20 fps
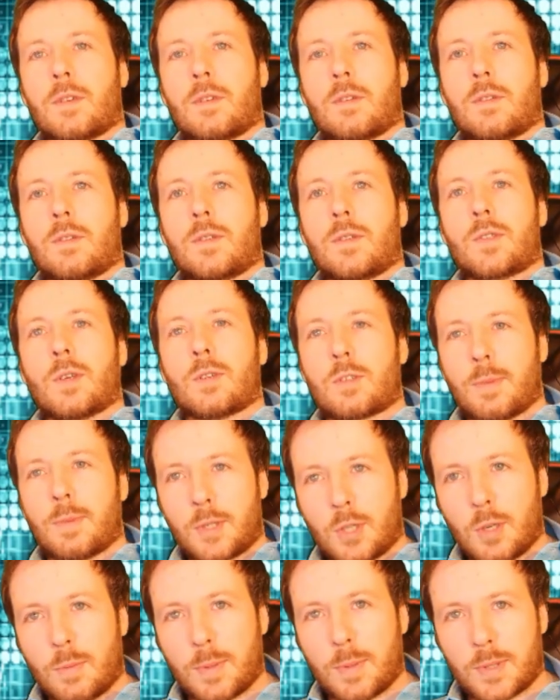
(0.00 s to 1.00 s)
So to be
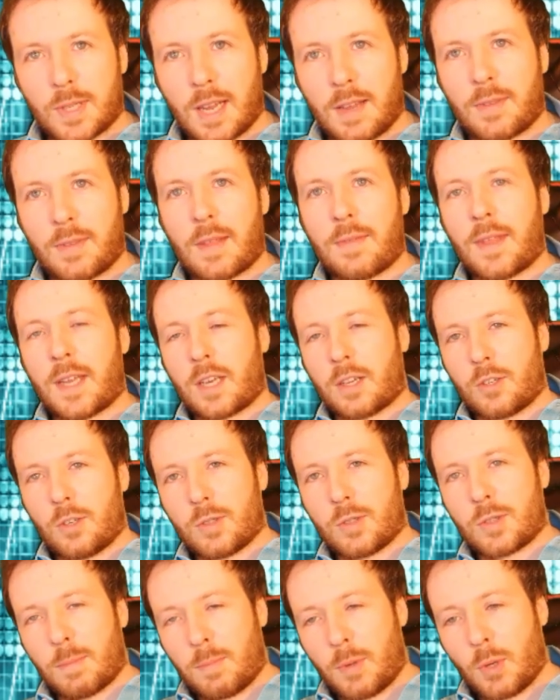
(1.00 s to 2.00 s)
super safe, then they could
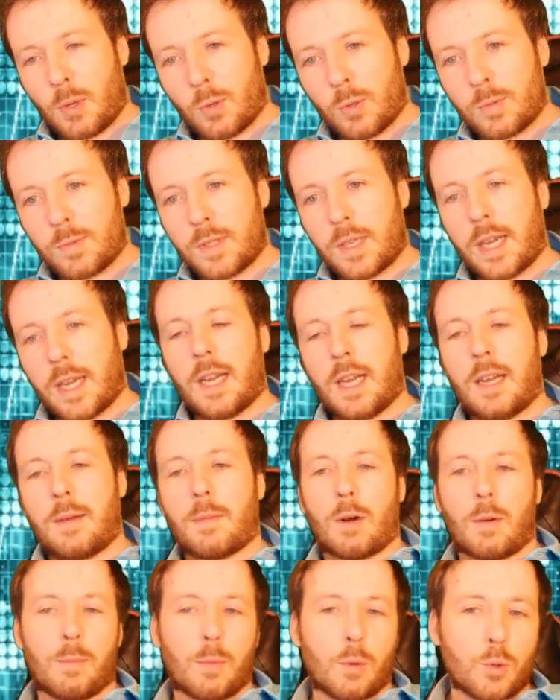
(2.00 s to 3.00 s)
use a mule
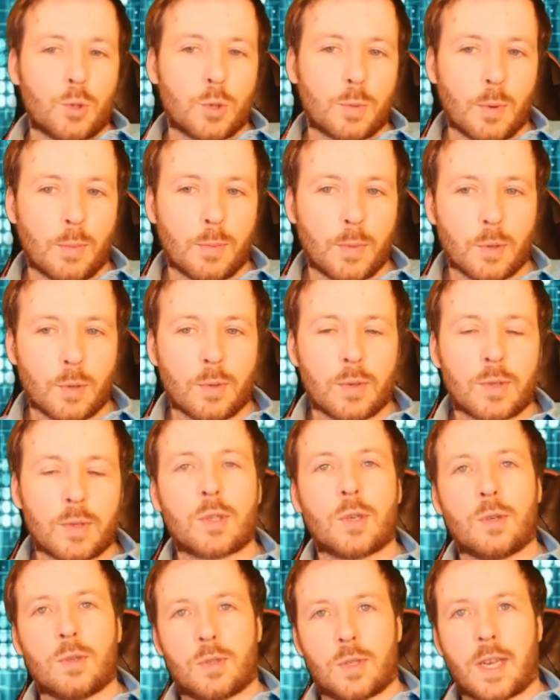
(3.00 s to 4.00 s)
or multiple mules
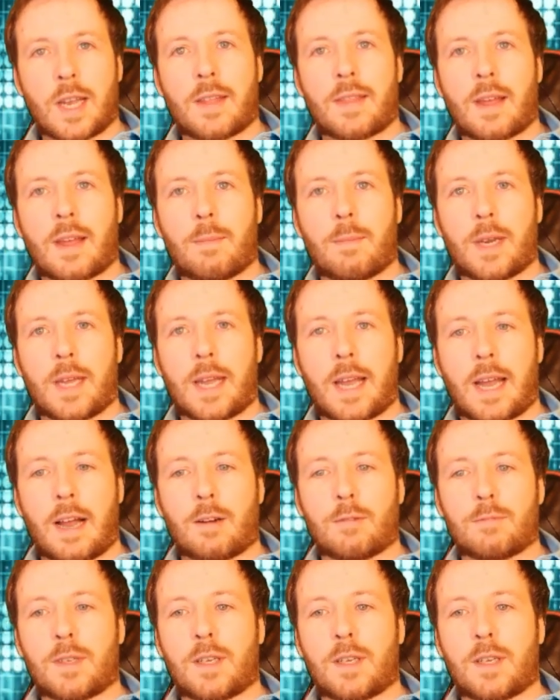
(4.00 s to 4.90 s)
to get that money out.